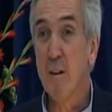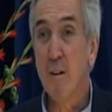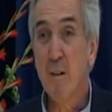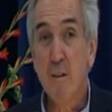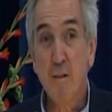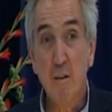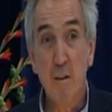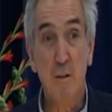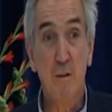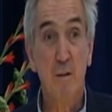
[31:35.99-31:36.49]

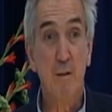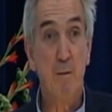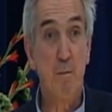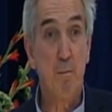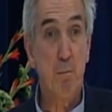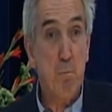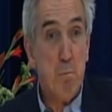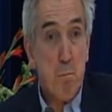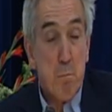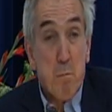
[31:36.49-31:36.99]
This
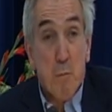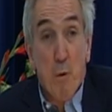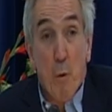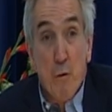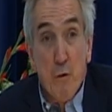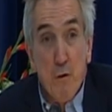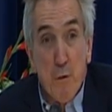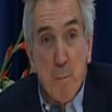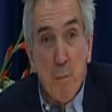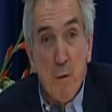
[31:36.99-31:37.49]
is not
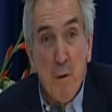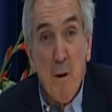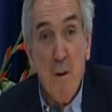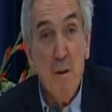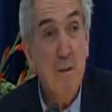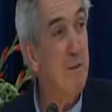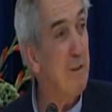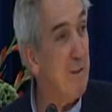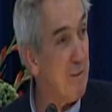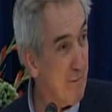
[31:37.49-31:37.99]

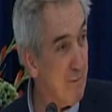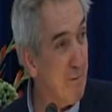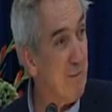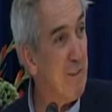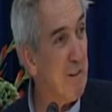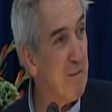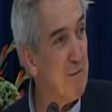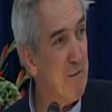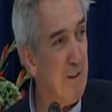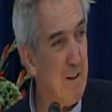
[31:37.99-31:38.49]
surprising,
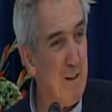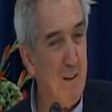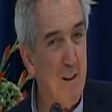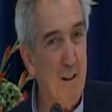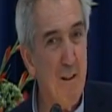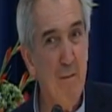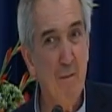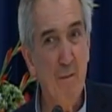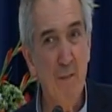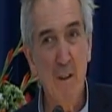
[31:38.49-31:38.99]

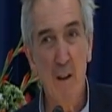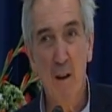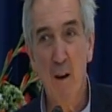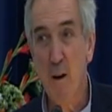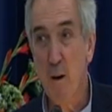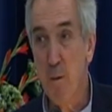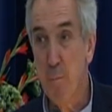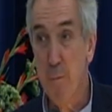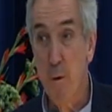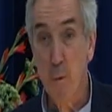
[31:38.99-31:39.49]
really,
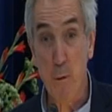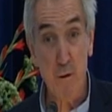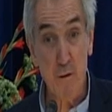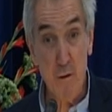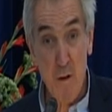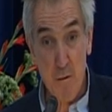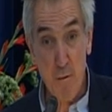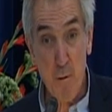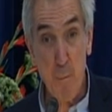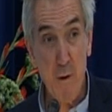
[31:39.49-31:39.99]
though it's
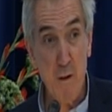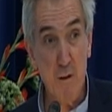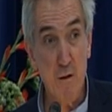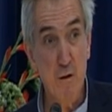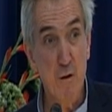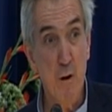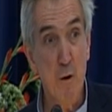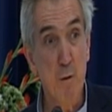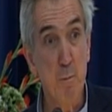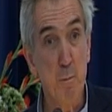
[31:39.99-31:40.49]
never been
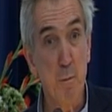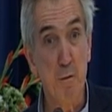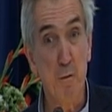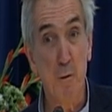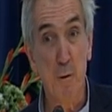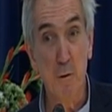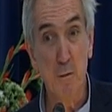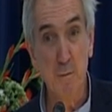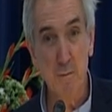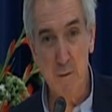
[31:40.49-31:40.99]
shown
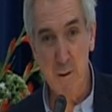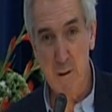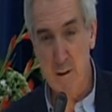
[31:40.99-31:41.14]
before.